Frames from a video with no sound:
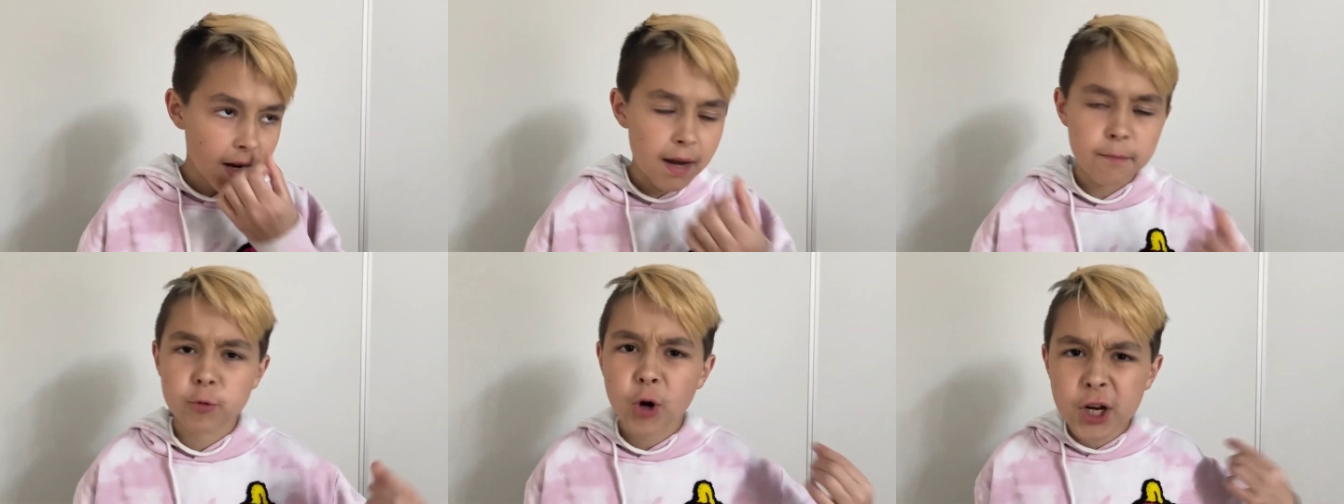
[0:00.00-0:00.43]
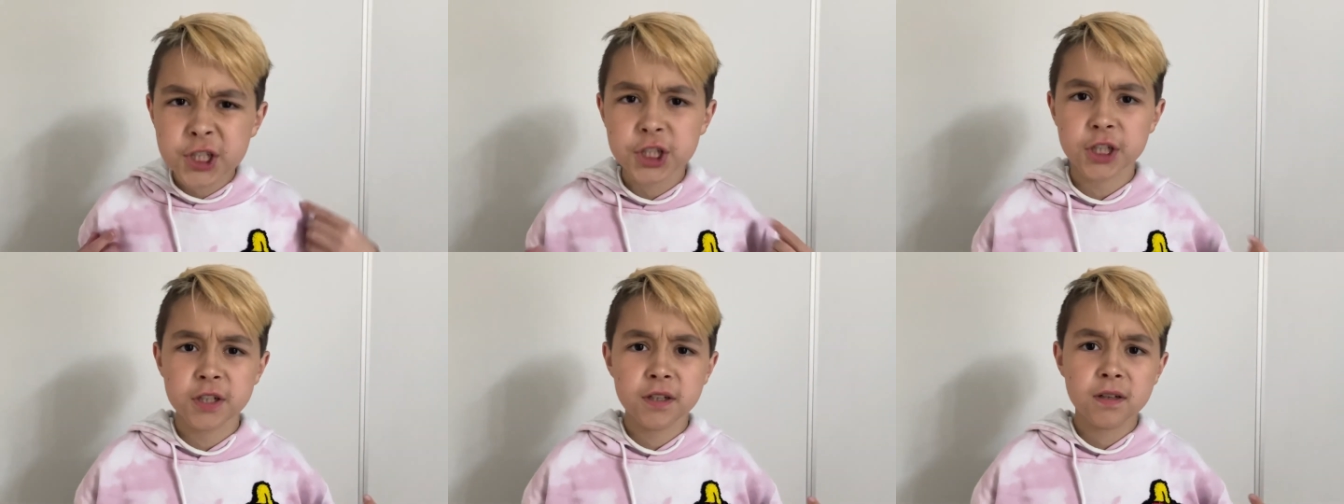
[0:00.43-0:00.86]

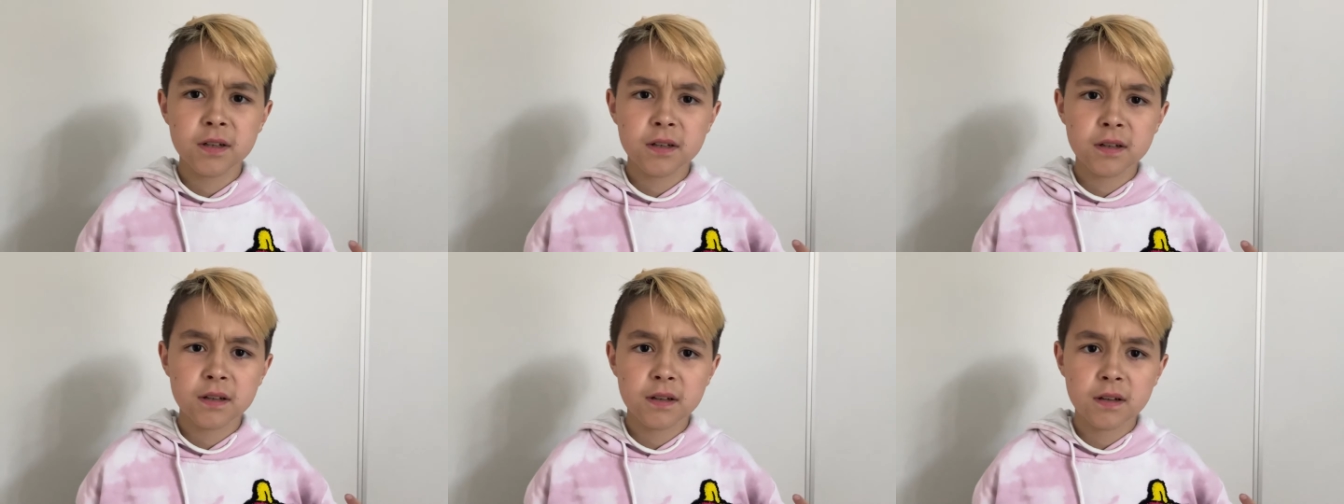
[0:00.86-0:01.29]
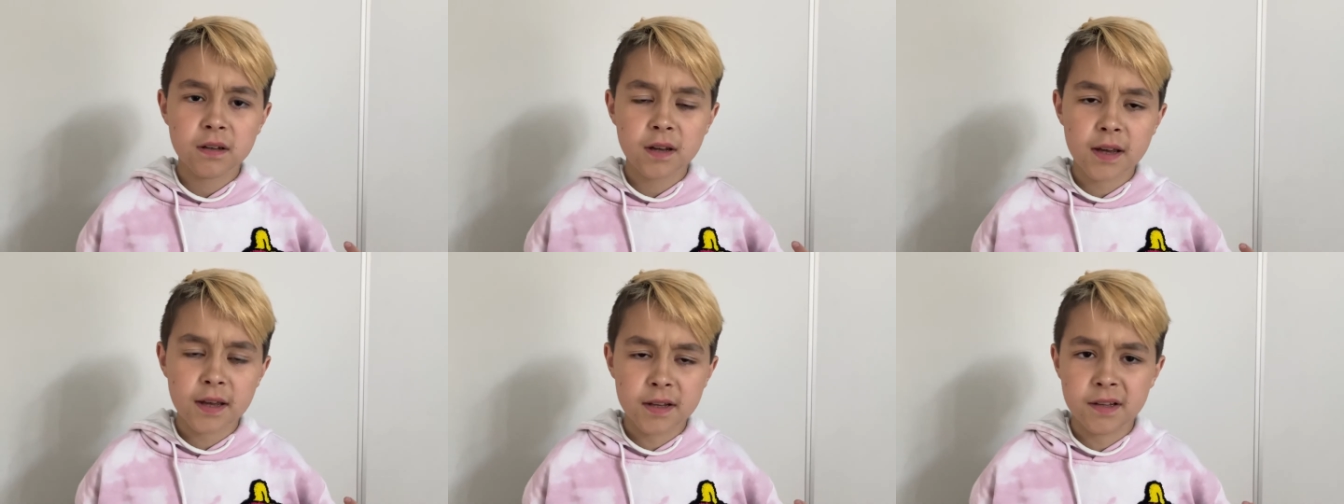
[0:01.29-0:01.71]
Russian
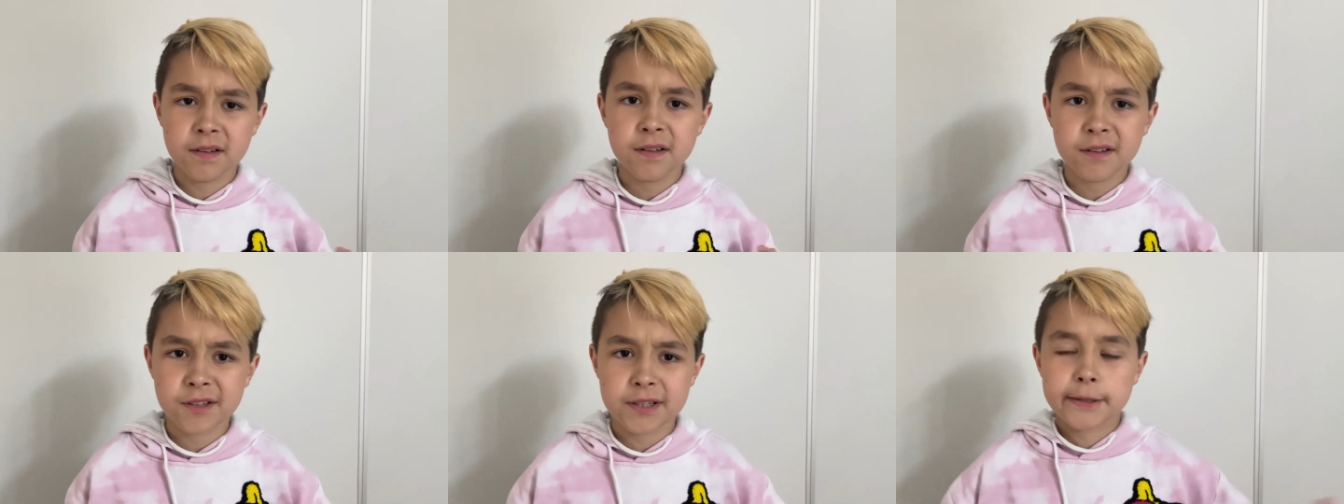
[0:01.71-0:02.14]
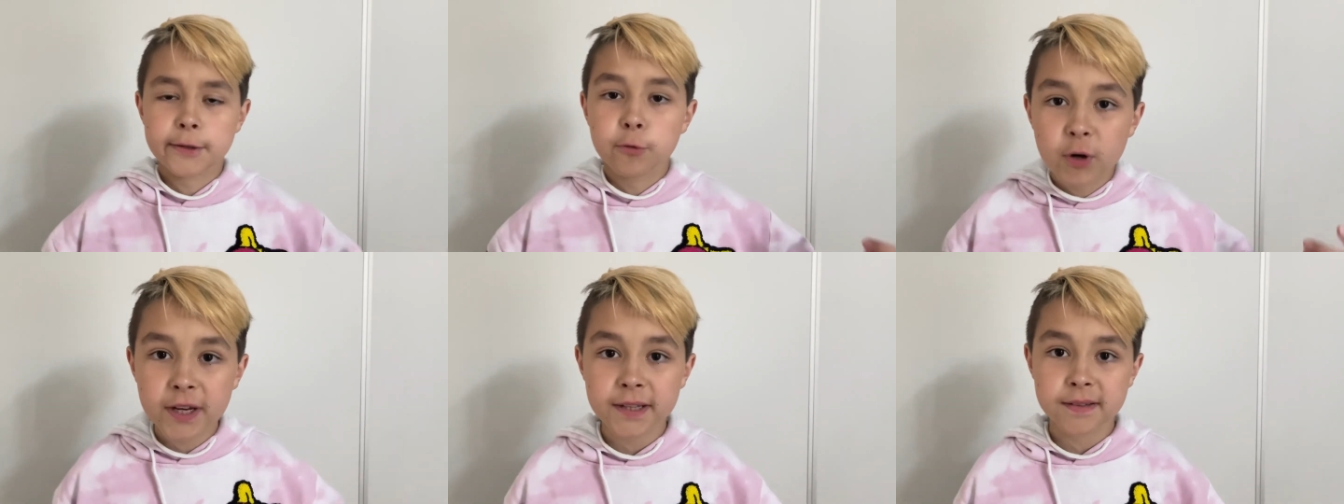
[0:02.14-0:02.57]
and this is
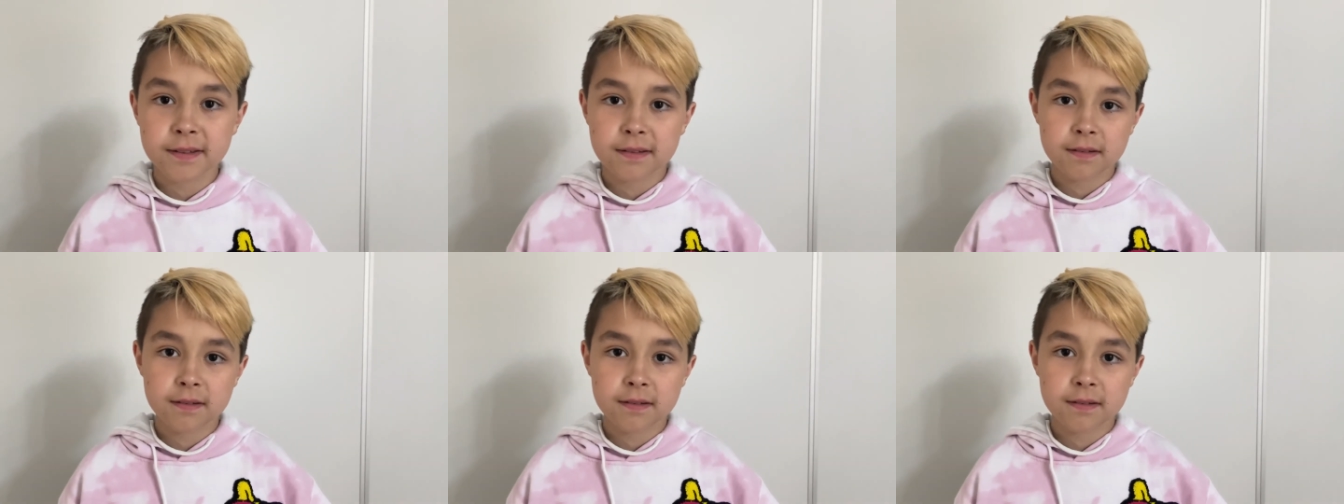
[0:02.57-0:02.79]
great.